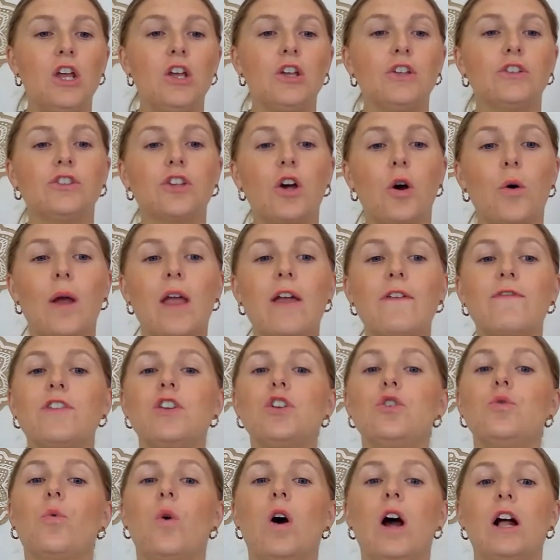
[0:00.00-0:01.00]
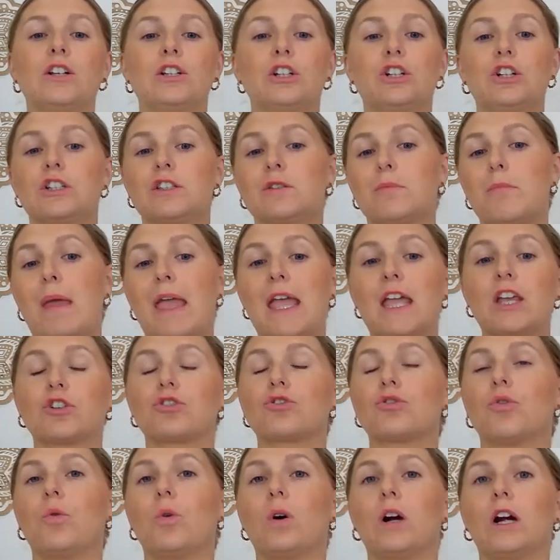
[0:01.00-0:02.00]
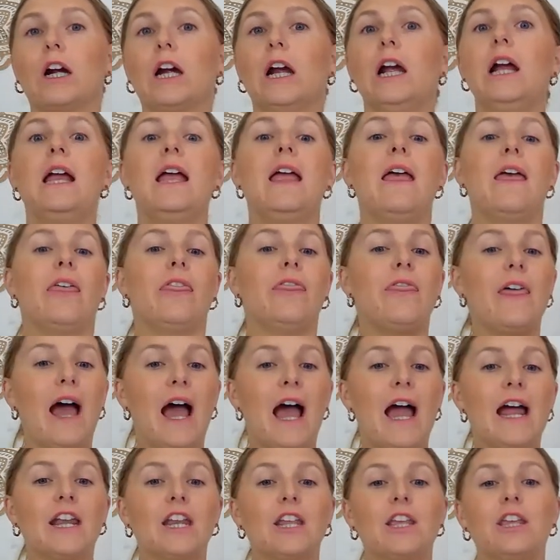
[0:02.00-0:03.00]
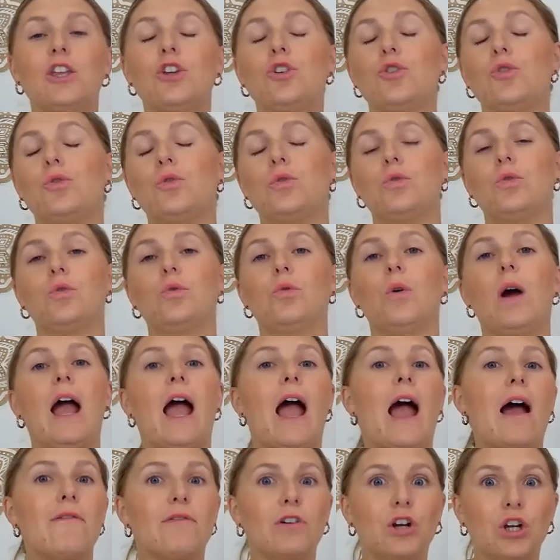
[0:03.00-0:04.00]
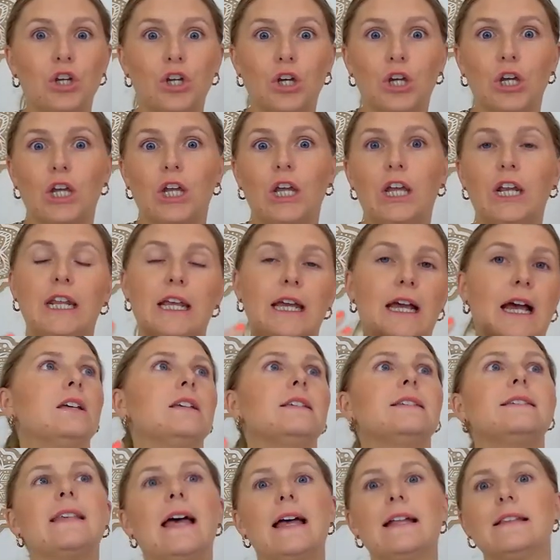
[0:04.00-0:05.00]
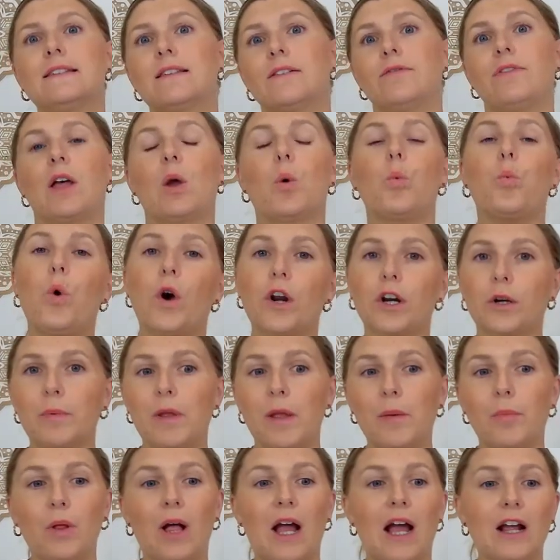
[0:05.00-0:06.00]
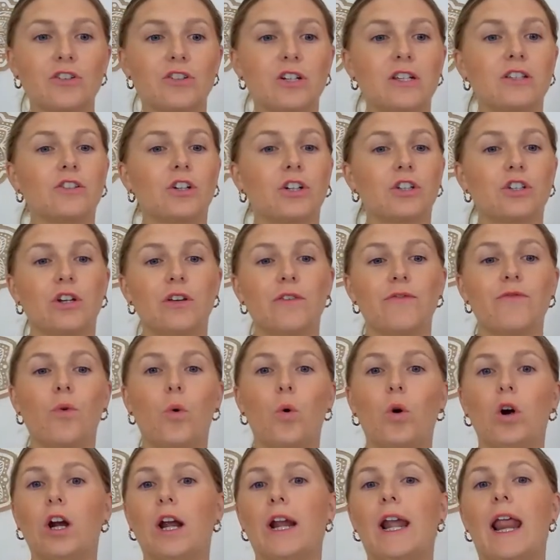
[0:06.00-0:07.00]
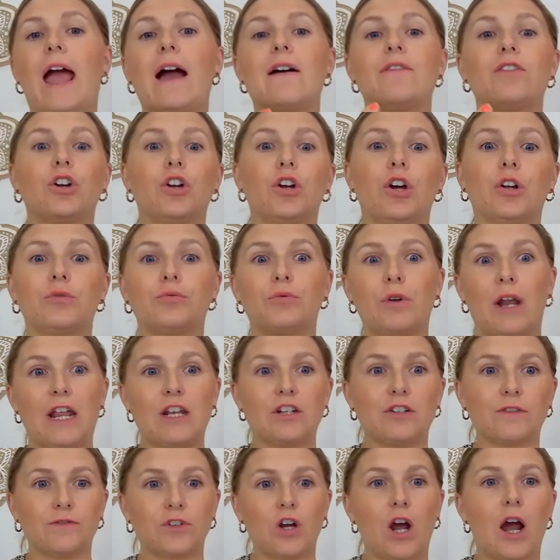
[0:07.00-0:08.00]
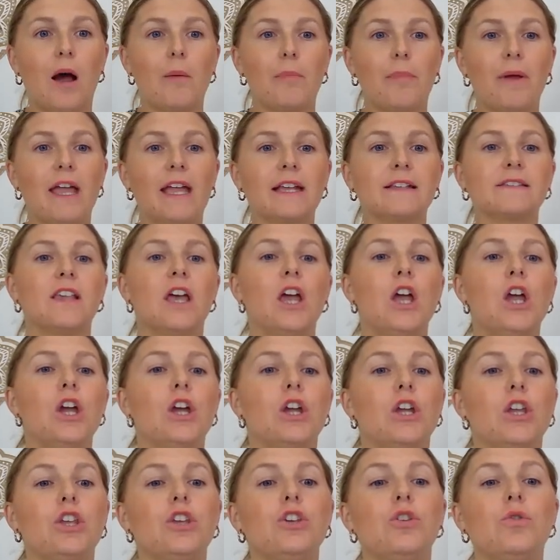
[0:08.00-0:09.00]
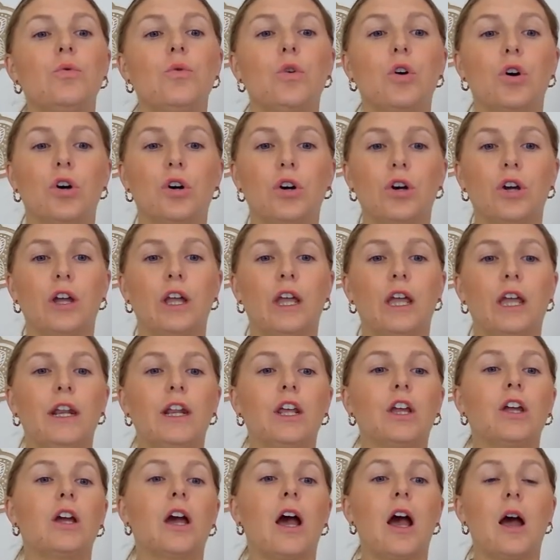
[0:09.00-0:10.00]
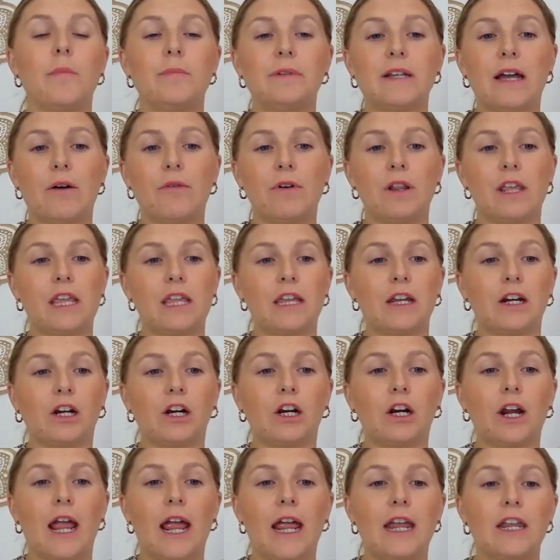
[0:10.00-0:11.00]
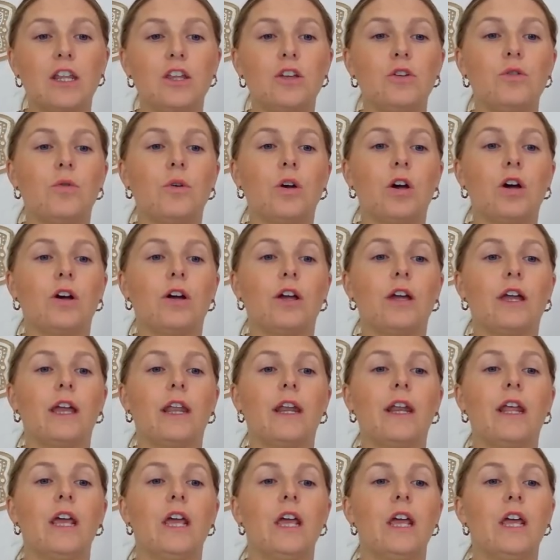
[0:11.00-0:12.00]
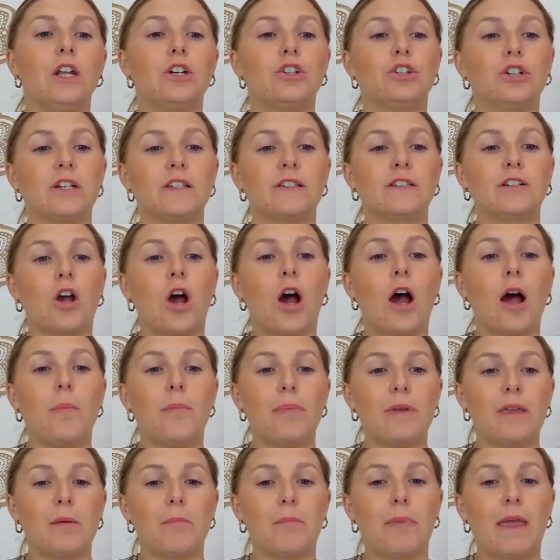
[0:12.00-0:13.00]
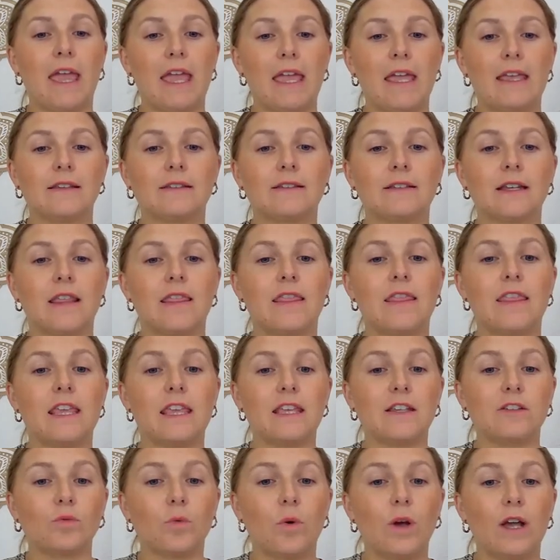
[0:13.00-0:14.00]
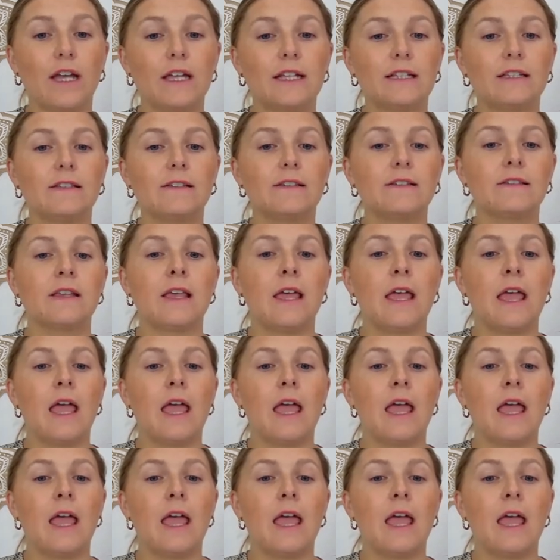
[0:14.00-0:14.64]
So if you want to just make sure that you have a good sense of like what are people actually searching for and have a good range of topics, you could come down here and you could just copy and paste these ones